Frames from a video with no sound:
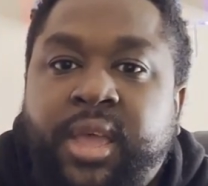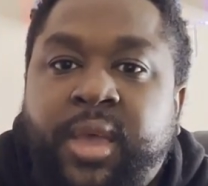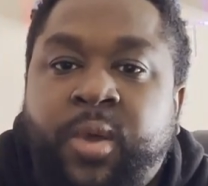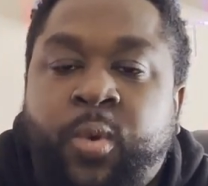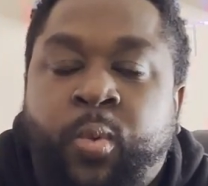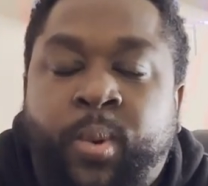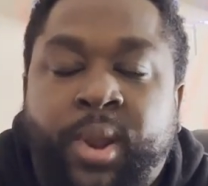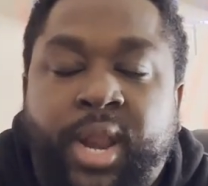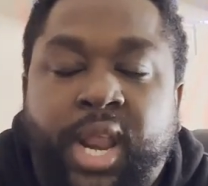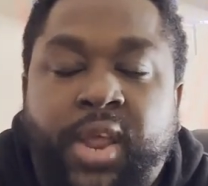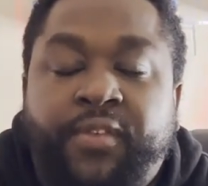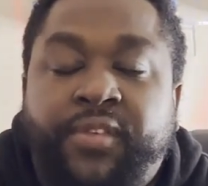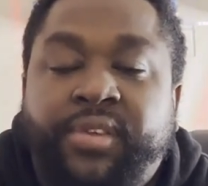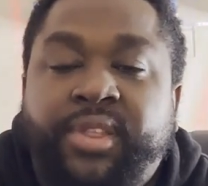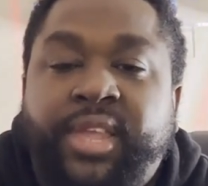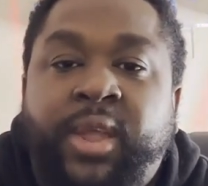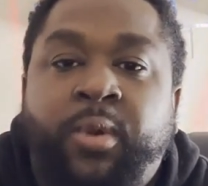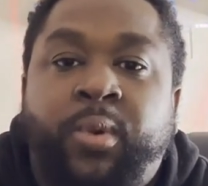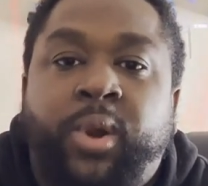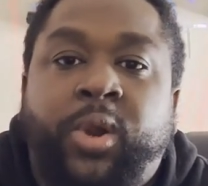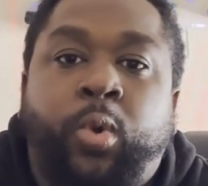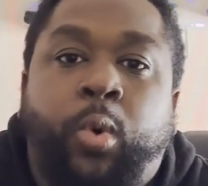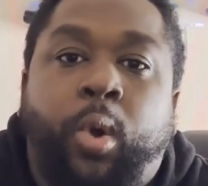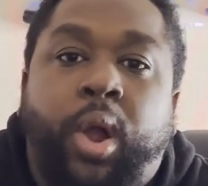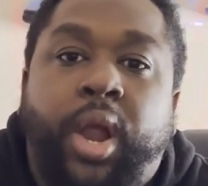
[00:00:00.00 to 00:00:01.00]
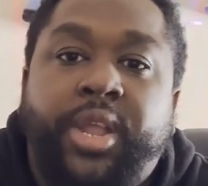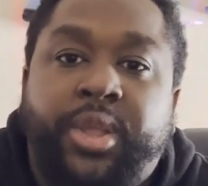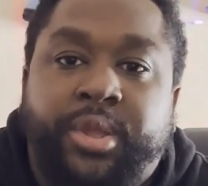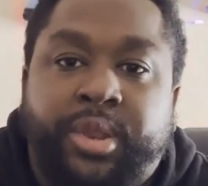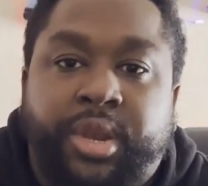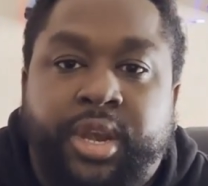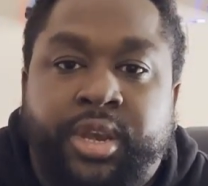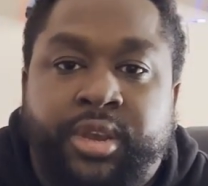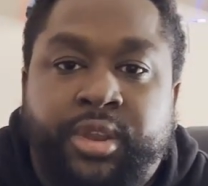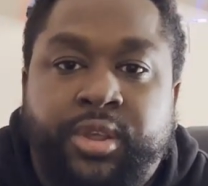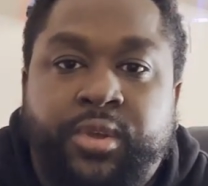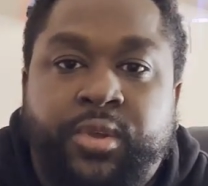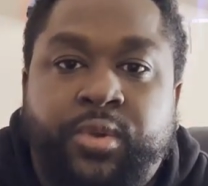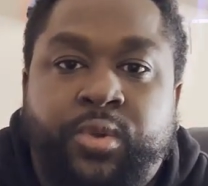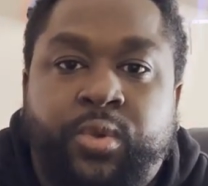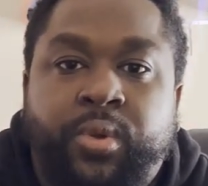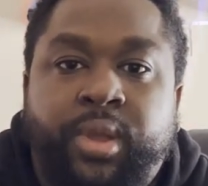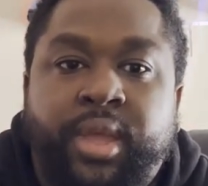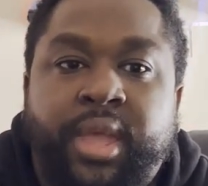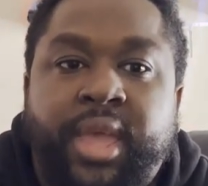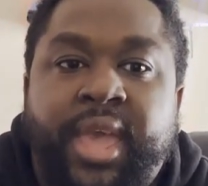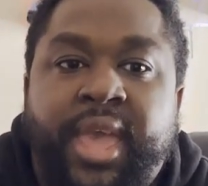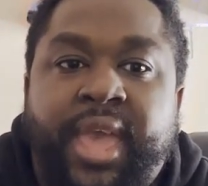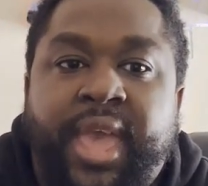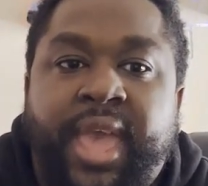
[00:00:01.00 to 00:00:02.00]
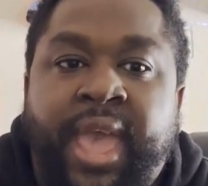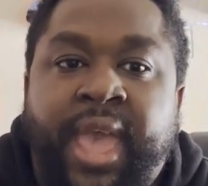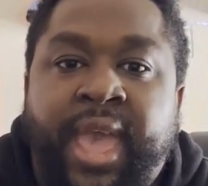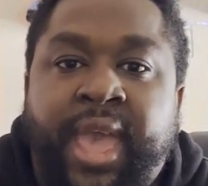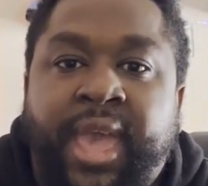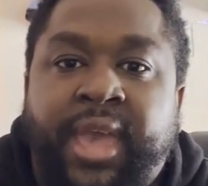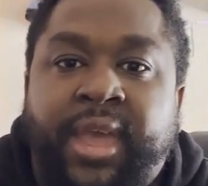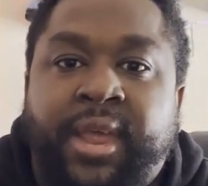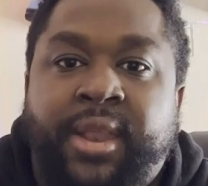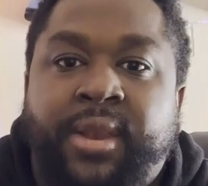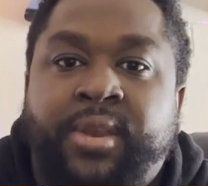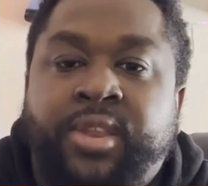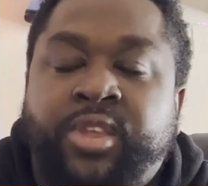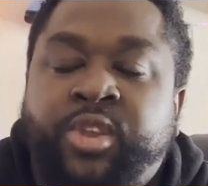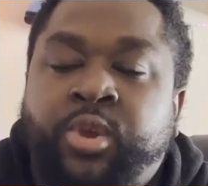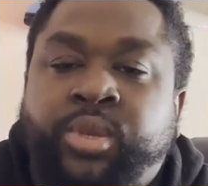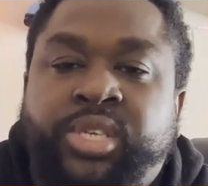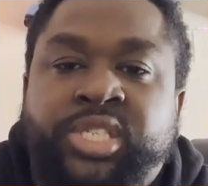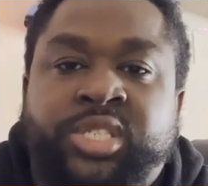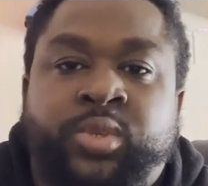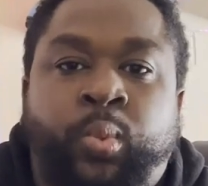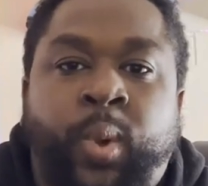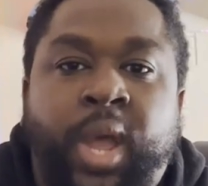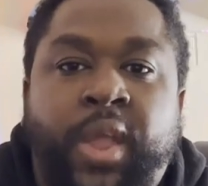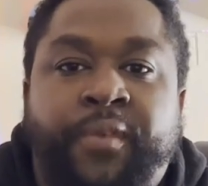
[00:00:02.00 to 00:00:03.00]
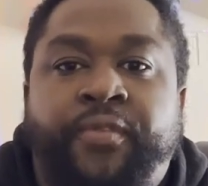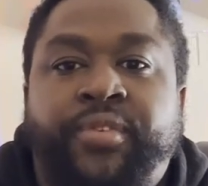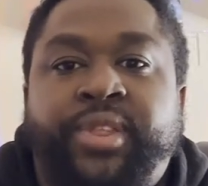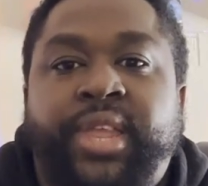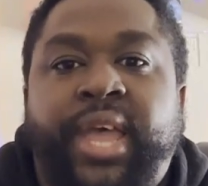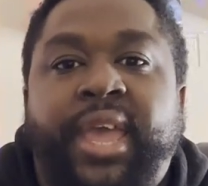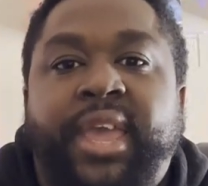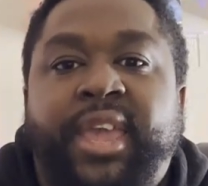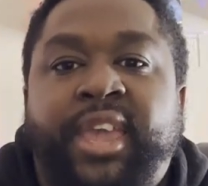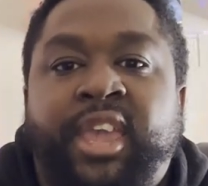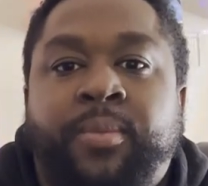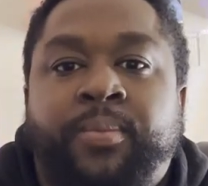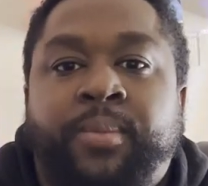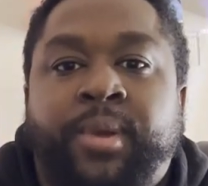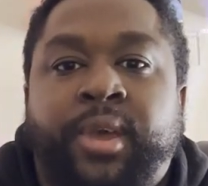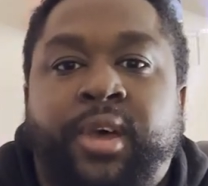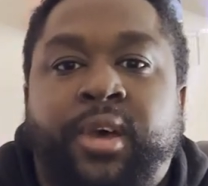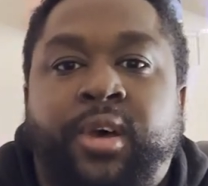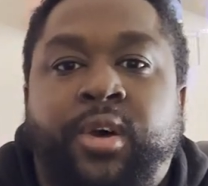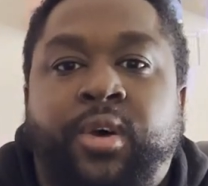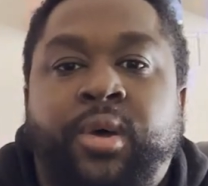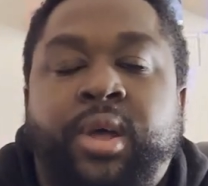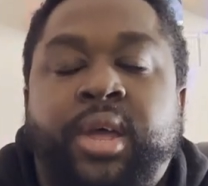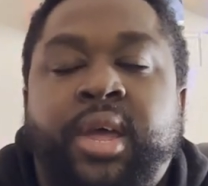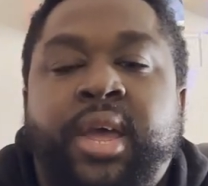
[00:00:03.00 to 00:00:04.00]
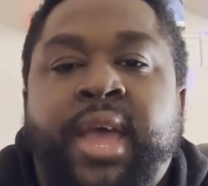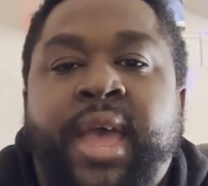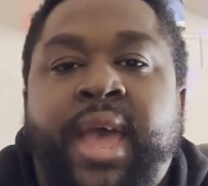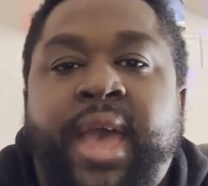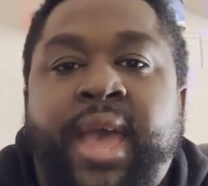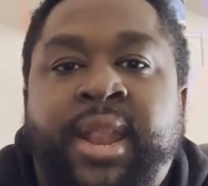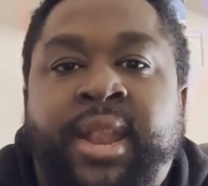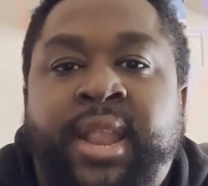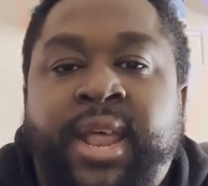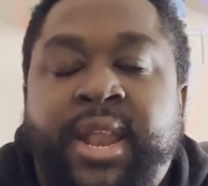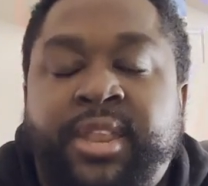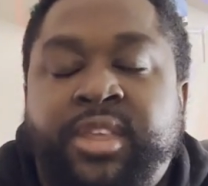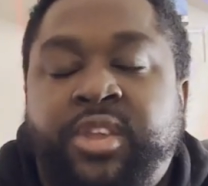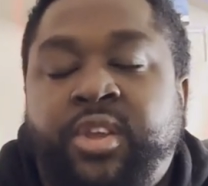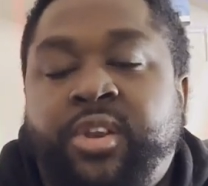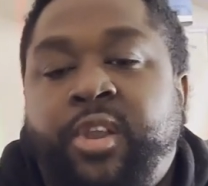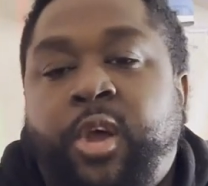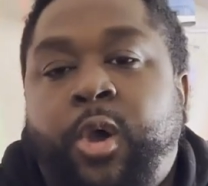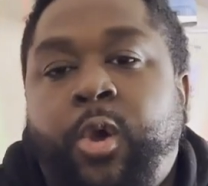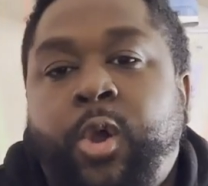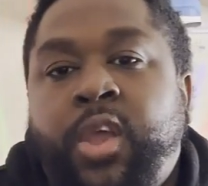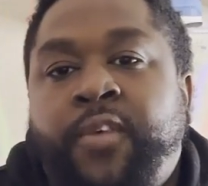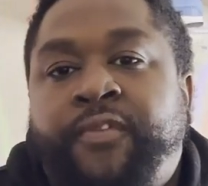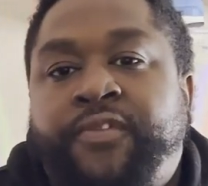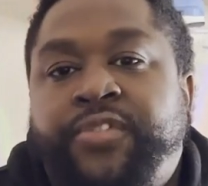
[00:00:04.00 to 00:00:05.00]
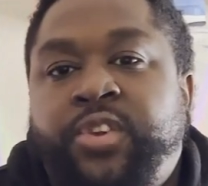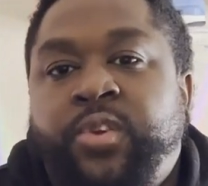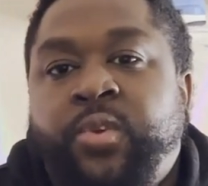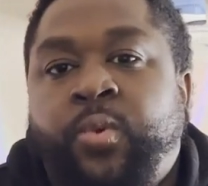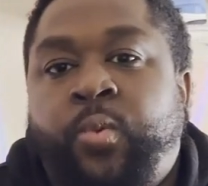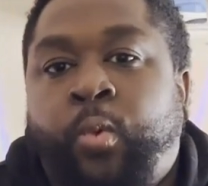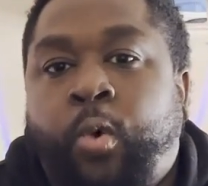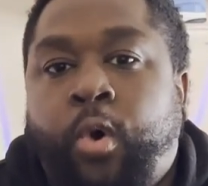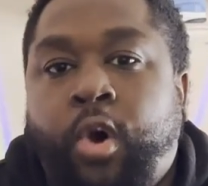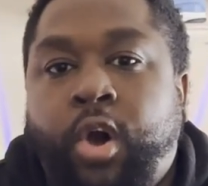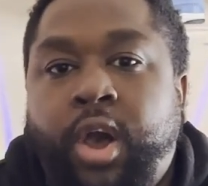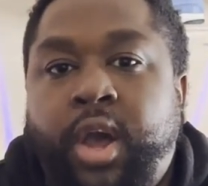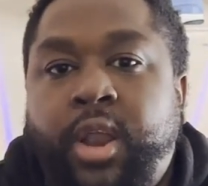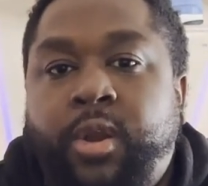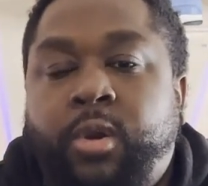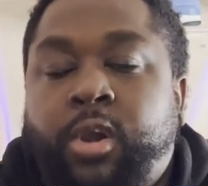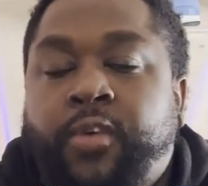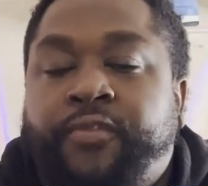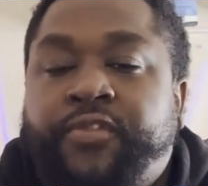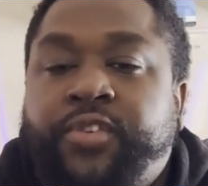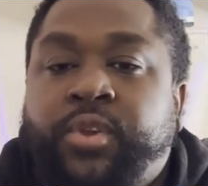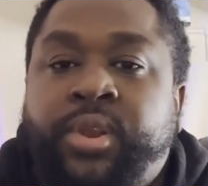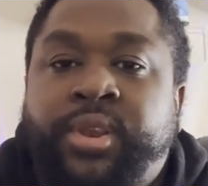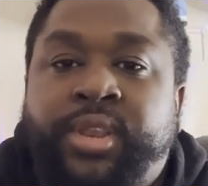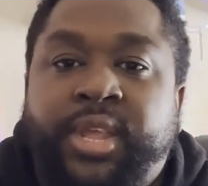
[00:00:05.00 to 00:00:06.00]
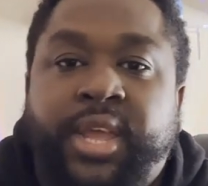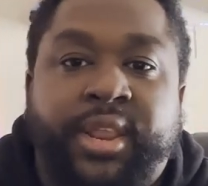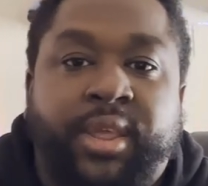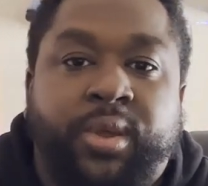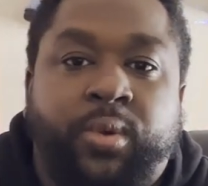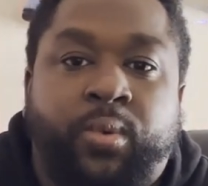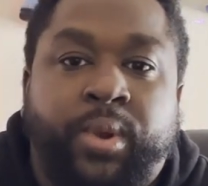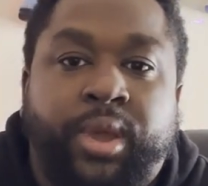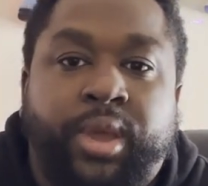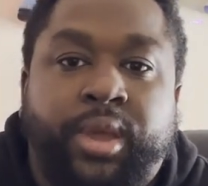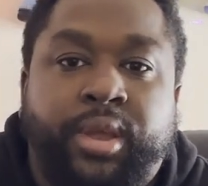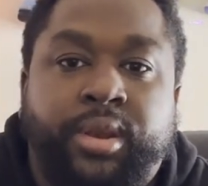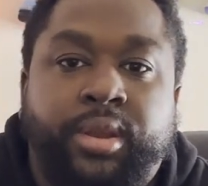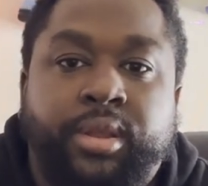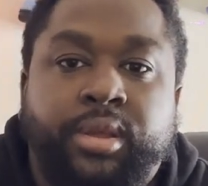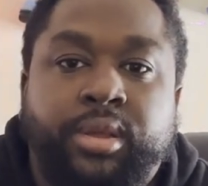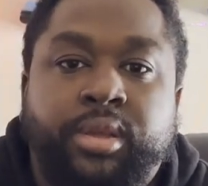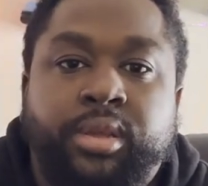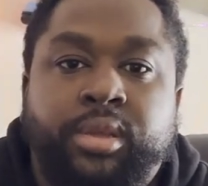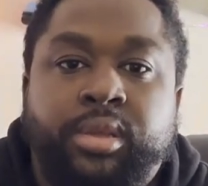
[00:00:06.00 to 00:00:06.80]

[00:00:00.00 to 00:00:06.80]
whatever they require you to do, and you just wait for that email letting you know if you won or if you didn't win.